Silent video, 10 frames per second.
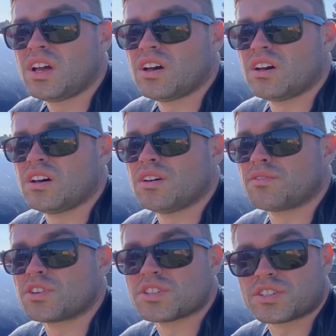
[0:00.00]
uh,
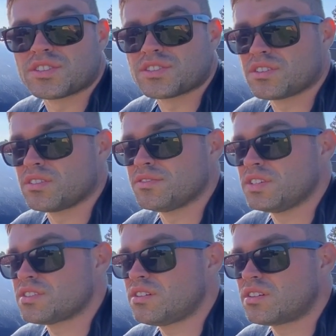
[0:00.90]
versions of
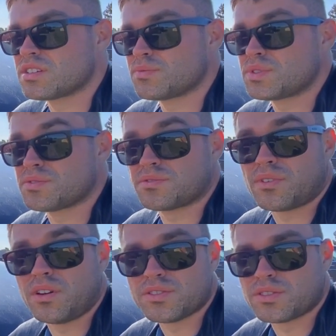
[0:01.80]
these cars, which was
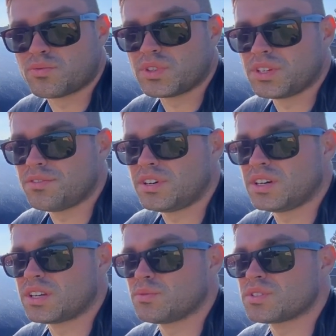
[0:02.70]
also really
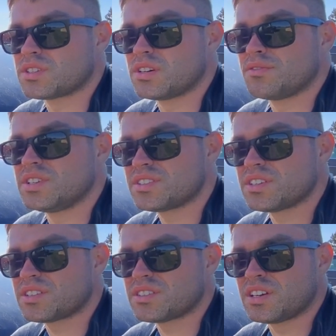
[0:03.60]
fun. It was a
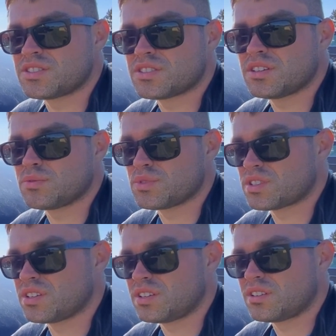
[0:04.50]
V6 engine, it was
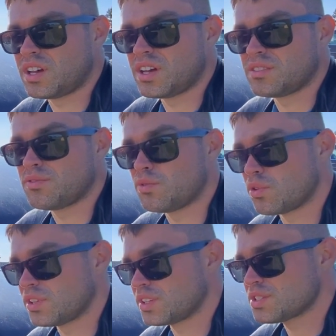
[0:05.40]
an inline
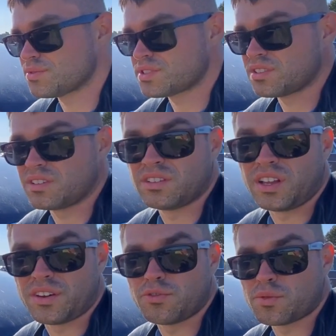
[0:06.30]
four, like this one's an
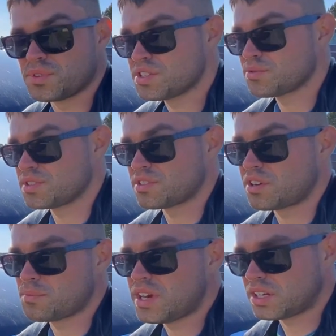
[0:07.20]
inline four, but this one is
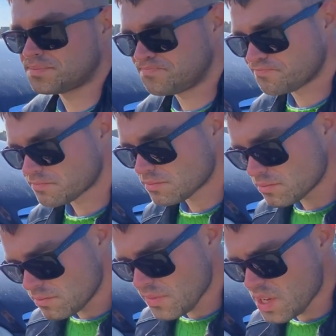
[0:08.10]
automatic
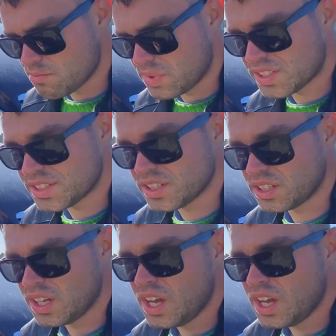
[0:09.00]
but still